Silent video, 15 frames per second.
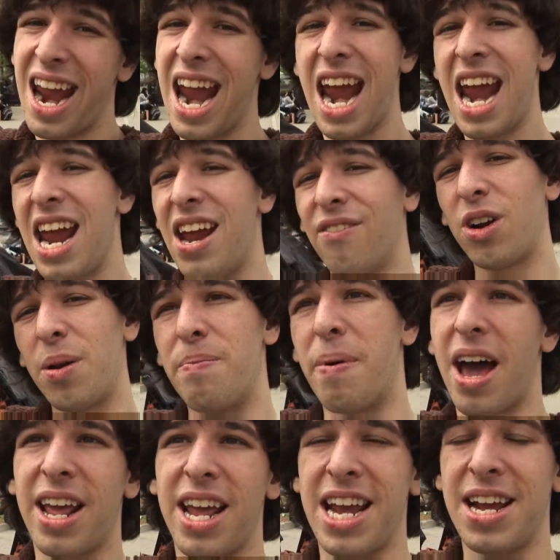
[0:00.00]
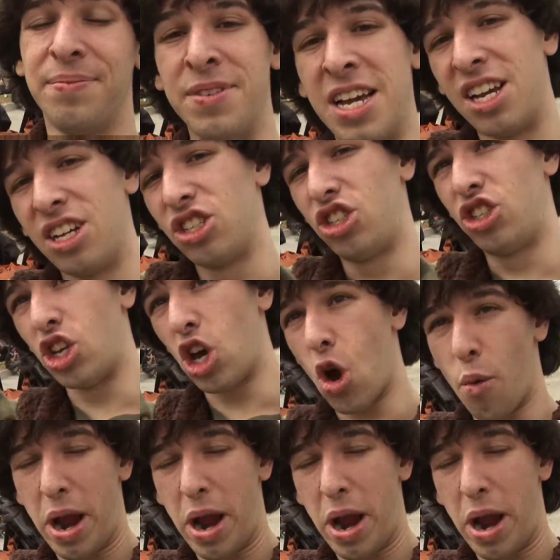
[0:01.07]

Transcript: Hey everybody. So